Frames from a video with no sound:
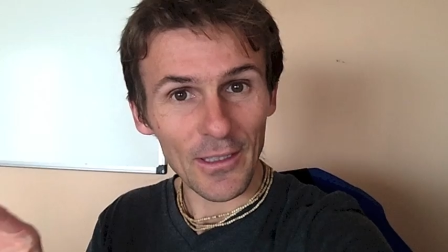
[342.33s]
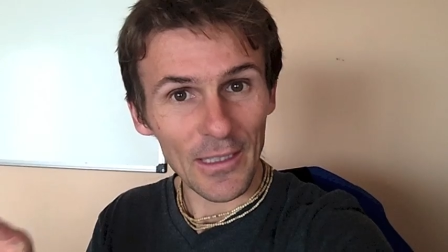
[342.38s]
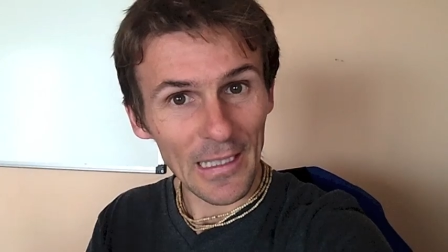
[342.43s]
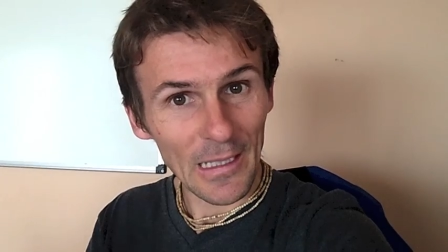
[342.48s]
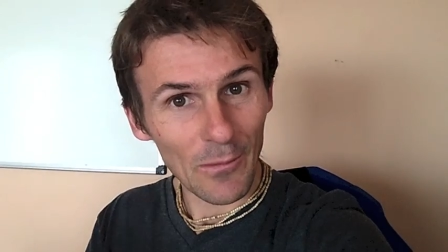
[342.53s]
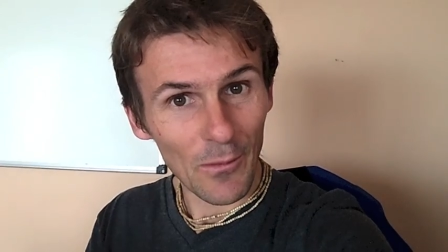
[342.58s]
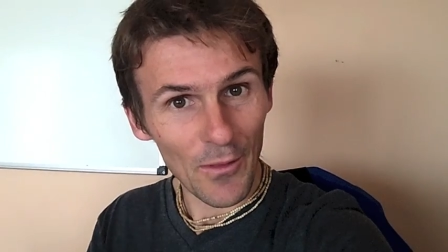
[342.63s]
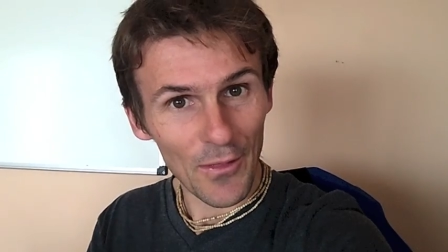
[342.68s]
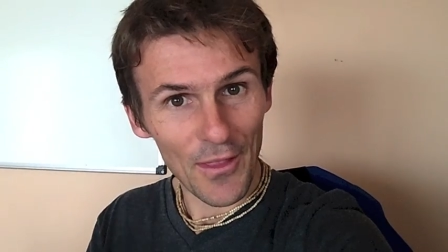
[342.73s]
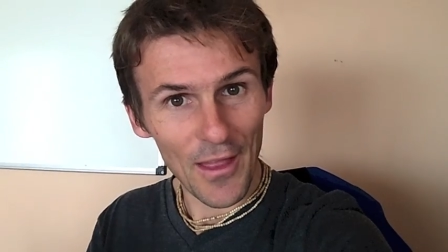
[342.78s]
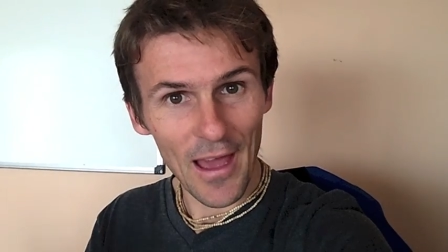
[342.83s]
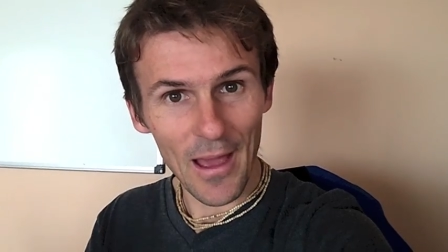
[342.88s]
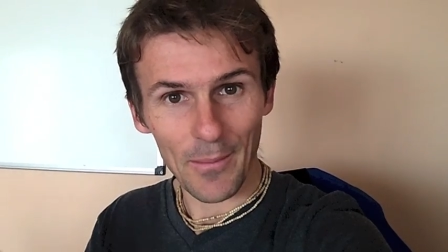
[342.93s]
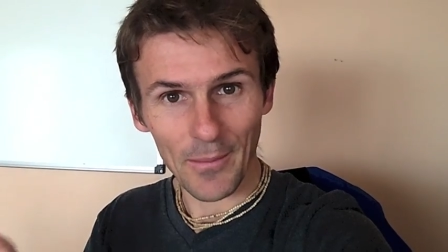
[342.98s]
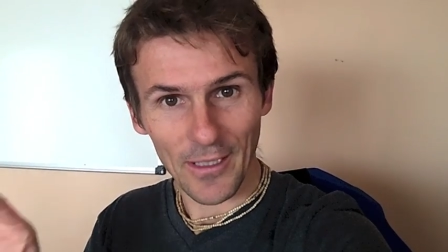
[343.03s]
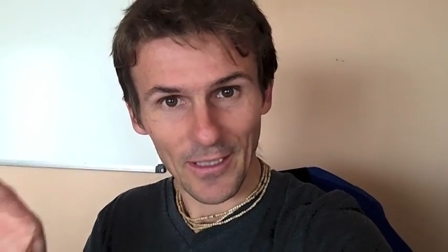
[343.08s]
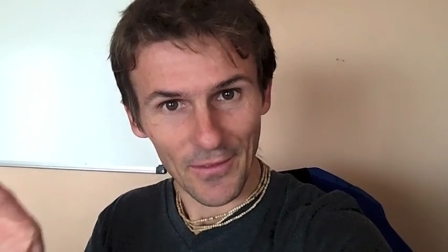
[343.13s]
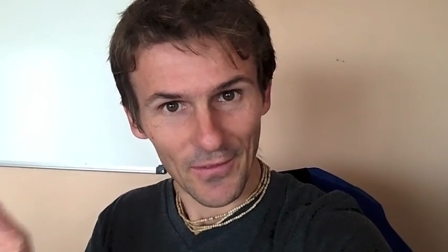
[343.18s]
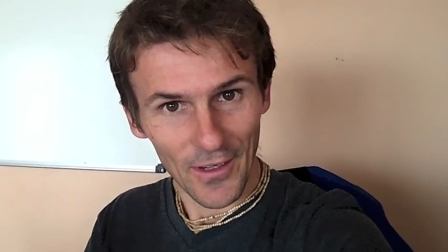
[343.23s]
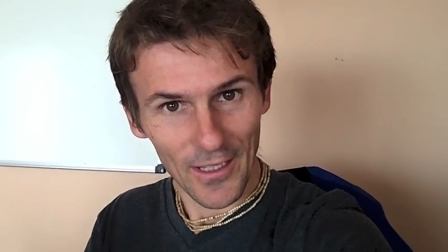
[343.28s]
to deal with
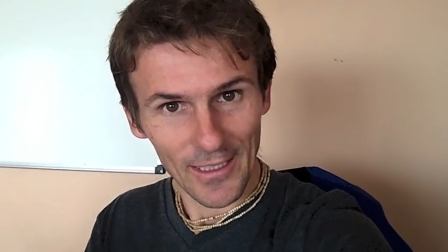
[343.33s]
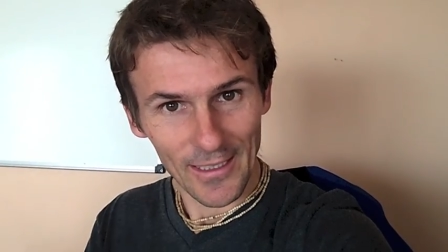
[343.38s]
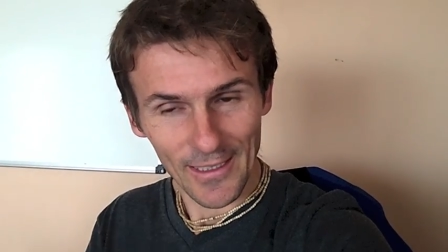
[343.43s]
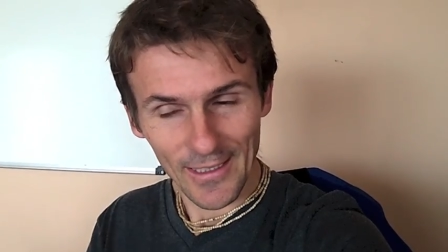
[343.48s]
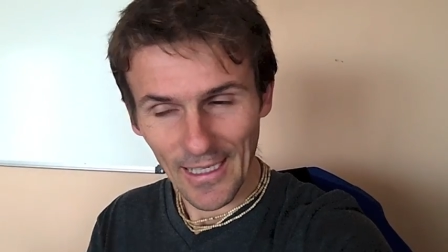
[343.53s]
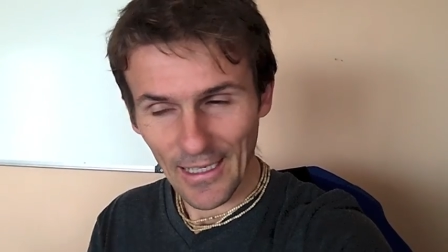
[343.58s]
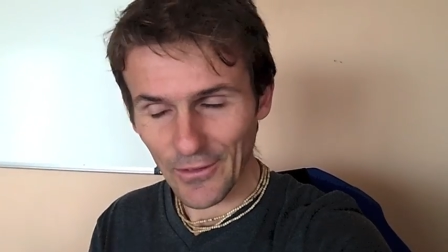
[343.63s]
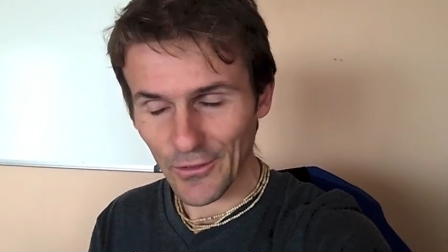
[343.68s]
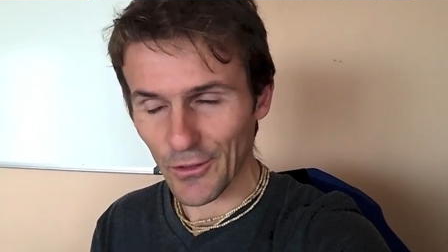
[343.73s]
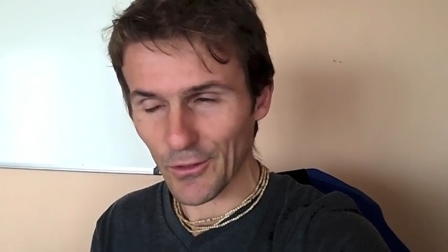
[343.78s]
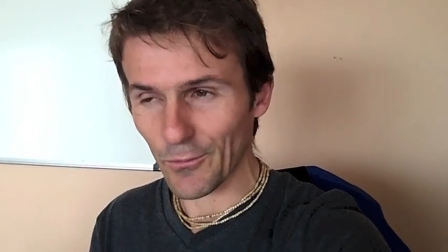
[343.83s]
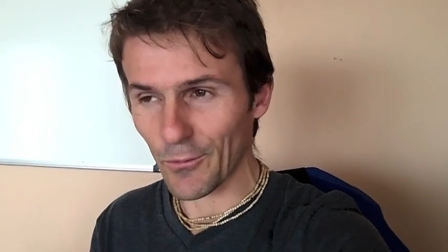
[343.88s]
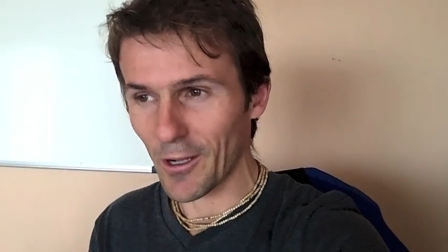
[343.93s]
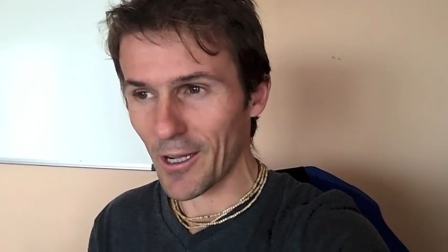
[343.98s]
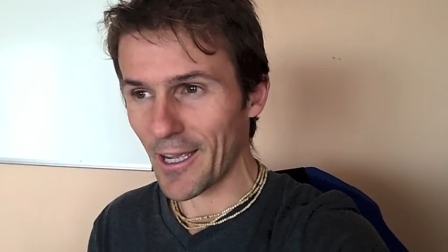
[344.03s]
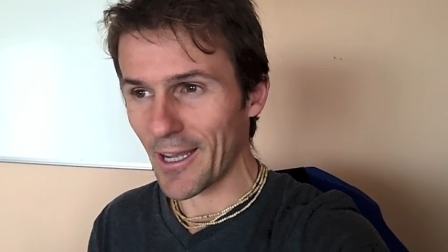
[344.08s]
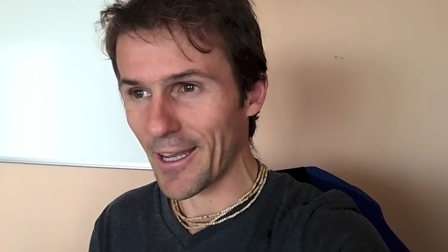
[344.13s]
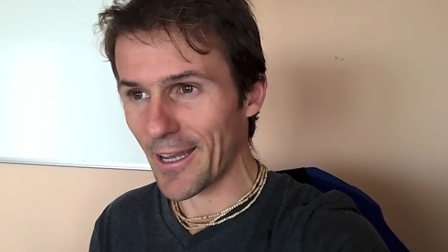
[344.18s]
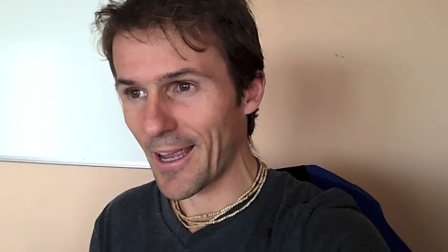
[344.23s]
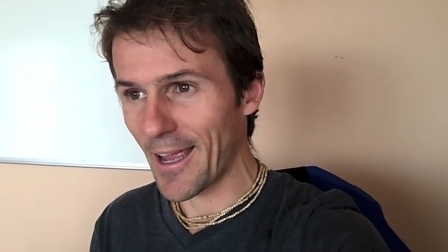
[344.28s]
them in this very centered
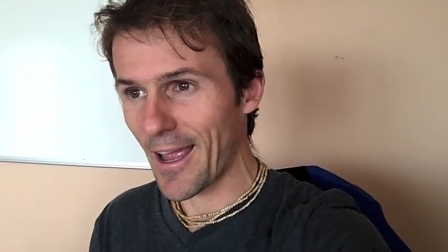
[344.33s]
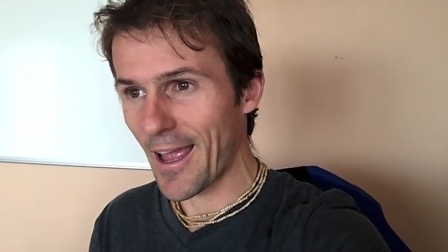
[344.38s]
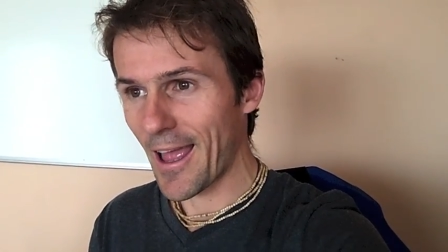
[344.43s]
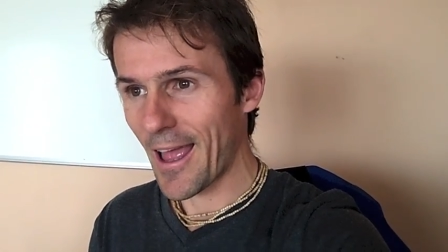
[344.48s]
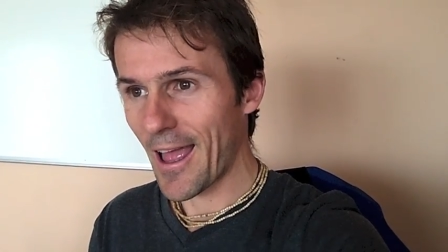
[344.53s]
way.